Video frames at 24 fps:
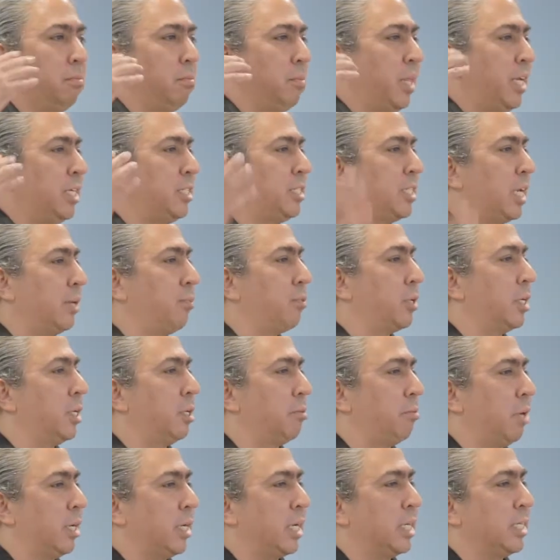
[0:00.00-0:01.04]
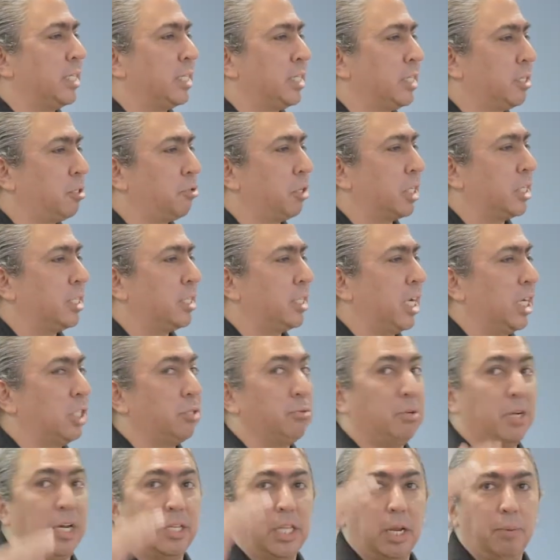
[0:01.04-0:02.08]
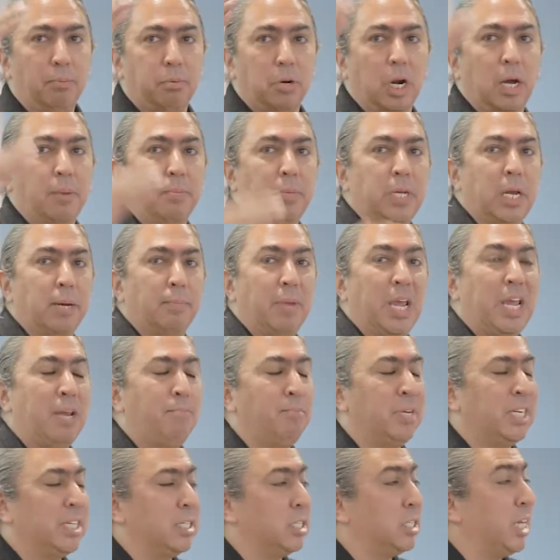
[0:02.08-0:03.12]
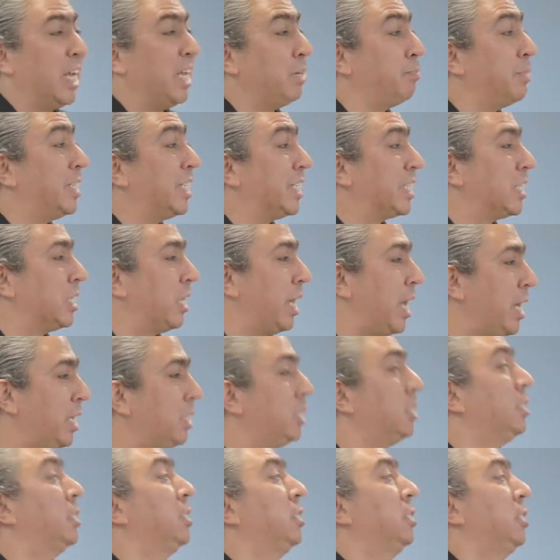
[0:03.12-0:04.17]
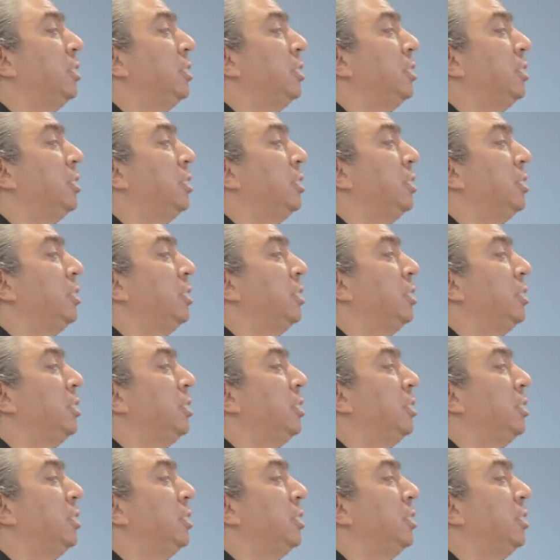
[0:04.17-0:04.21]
they said we're going to run on a strict schedule, and they brought me up 10 minutes late.